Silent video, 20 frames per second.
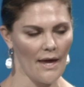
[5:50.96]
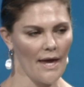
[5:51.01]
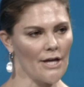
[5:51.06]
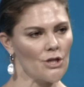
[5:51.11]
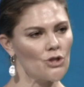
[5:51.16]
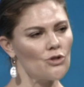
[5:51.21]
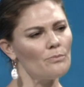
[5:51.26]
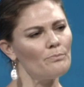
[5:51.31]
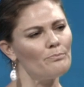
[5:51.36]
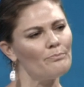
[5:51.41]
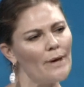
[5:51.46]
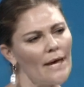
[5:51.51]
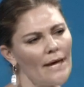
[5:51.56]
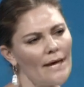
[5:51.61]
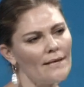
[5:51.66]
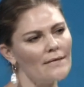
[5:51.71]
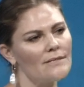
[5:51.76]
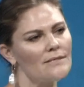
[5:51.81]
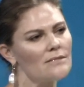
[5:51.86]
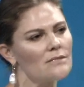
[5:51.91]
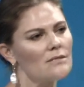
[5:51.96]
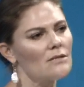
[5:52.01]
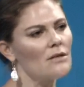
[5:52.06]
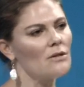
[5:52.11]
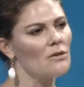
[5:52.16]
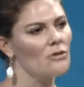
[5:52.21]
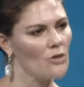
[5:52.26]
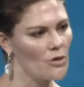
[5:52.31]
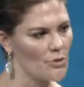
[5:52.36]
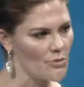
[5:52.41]
and to base
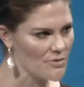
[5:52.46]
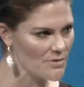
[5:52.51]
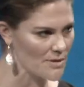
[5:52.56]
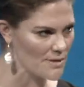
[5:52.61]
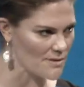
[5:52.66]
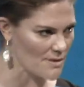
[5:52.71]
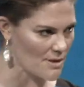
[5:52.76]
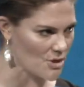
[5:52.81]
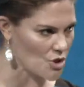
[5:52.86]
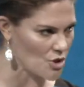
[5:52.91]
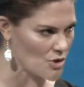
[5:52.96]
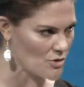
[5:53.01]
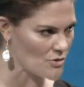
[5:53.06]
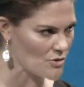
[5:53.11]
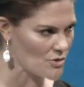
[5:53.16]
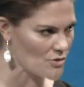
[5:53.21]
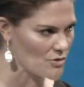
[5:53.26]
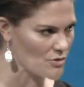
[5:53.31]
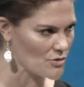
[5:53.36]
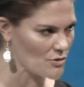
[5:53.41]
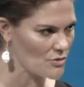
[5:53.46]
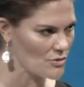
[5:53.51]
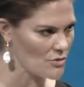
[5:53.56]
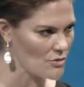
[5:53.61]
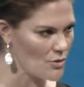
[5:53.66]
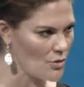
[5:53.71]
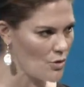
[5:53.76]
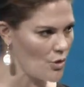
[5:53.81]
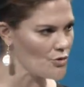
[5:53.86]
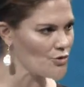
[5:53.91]
those decisions
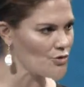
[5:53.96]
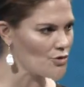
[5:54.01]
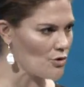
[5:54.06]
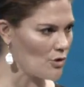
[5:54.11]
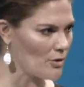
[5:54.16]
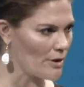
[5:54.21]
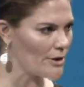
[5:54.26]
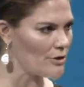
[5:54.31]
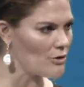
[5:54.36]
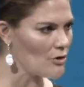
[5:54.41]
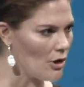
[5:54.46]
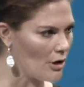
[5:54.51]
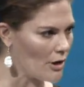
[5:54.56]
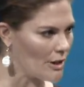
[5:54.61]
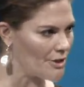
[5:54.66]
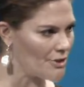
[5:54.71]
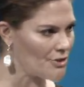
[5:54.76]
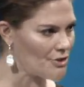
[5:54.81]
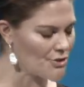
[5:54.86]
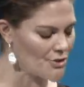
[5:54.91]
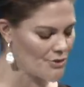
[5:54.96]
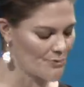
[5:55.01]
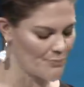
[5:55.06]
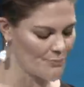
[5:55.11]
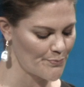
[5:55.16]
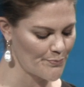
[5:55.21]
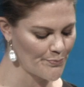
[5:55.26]
on solid knowledge,